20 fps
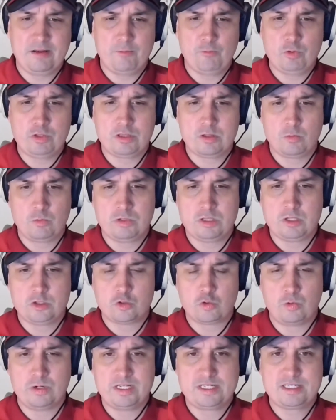of with the
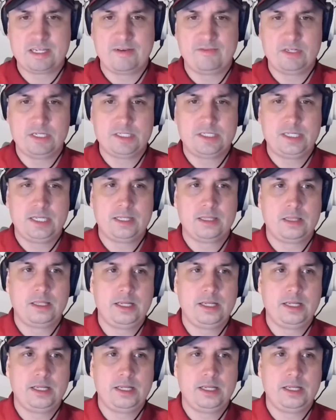27-10